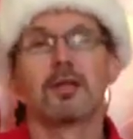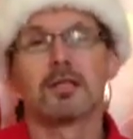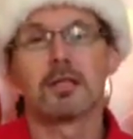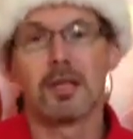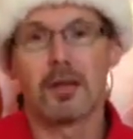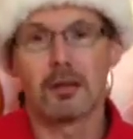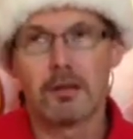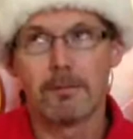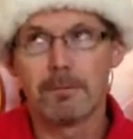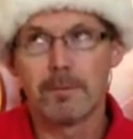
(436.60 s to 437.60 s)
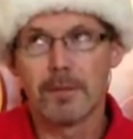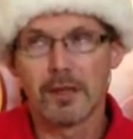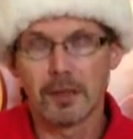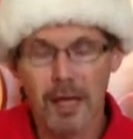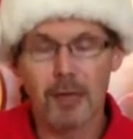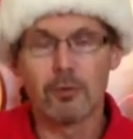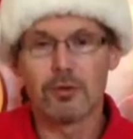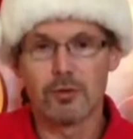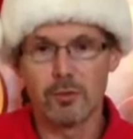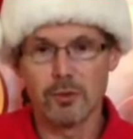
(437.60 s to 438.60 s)
to get the
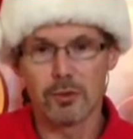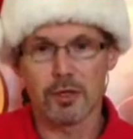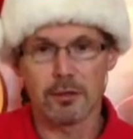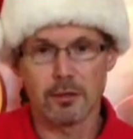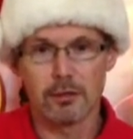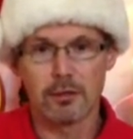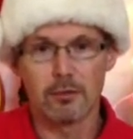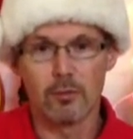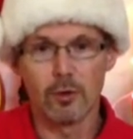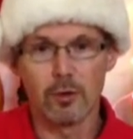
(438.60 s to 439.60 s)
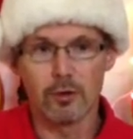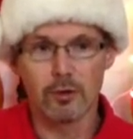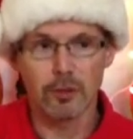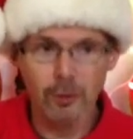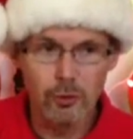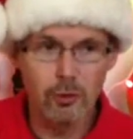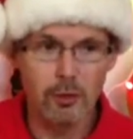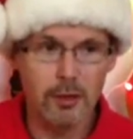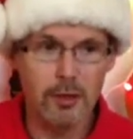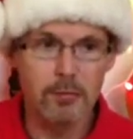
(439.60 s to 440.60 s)
language of music more
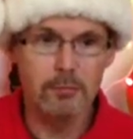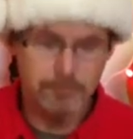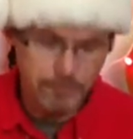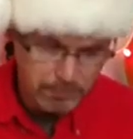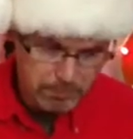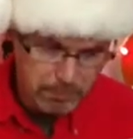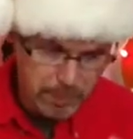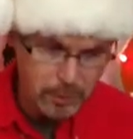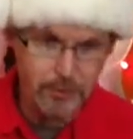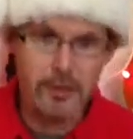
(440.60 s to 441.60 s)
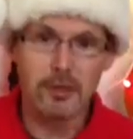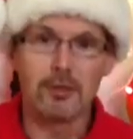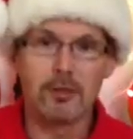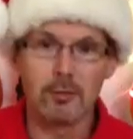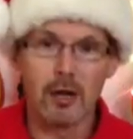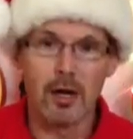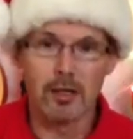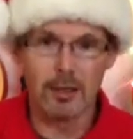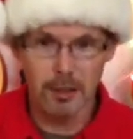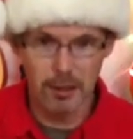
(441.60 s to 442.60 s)
securely built into your
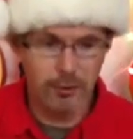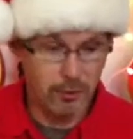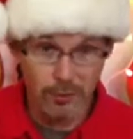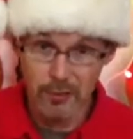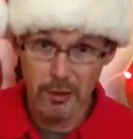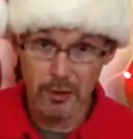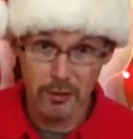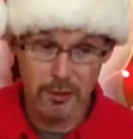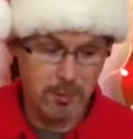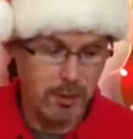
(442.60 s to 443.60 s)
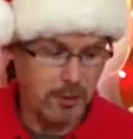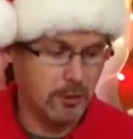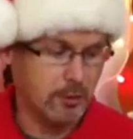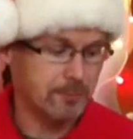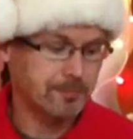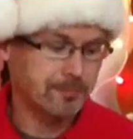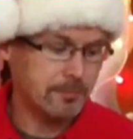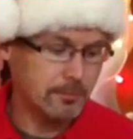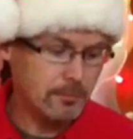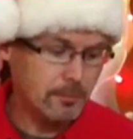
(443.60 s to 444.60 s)
mind and into your fingers, especially.
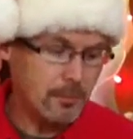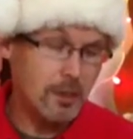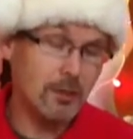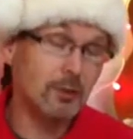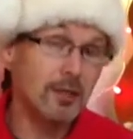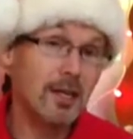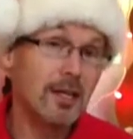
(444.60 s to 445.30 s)
So